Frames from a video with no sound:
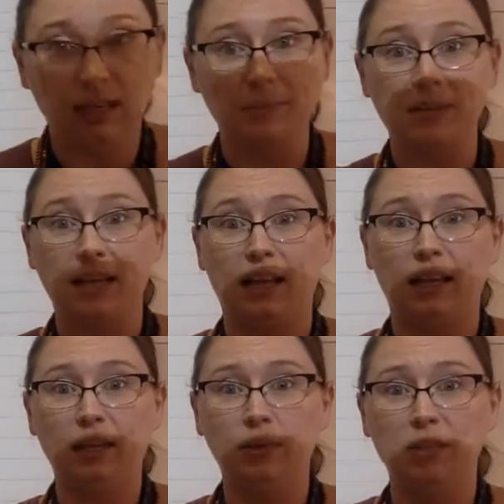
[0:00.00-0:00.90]
times
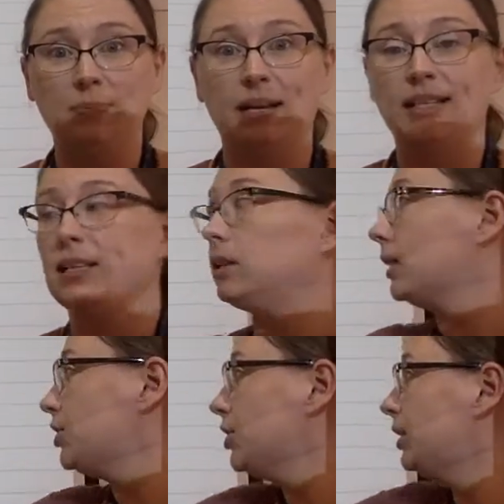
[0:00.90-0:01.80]
a, what's my
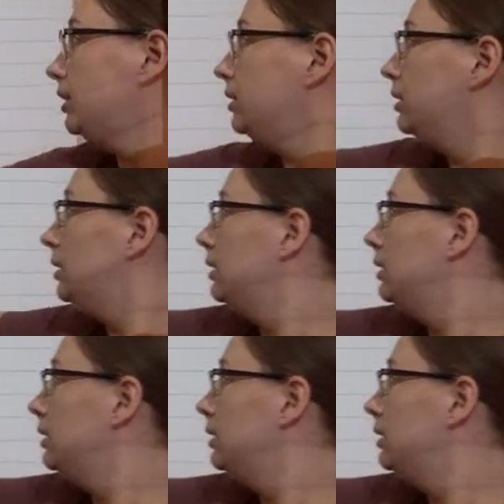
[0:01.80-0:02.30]
acceleration?